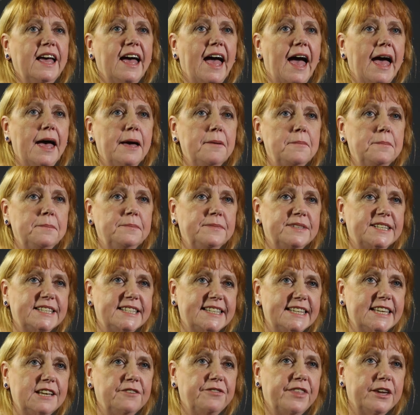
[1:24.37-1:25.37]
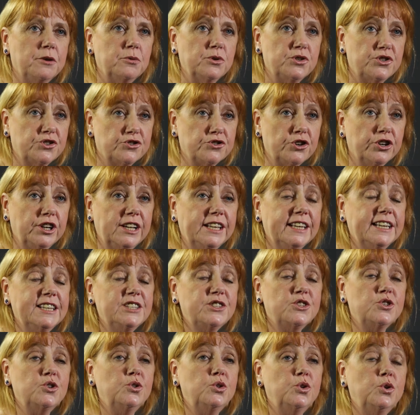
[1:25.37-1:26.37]
to see if they were struggling
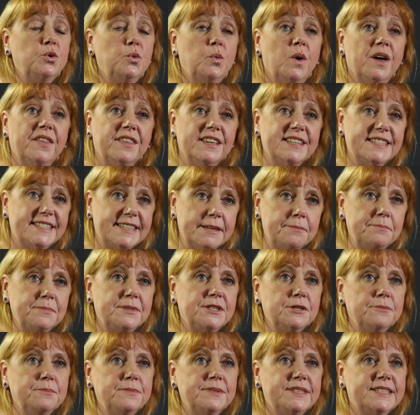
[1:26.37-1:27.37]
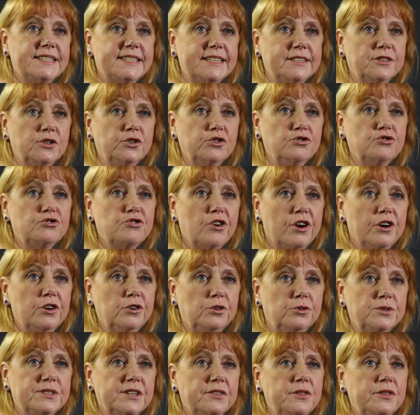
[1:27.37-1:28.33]
at all, were their symptoms still controlled,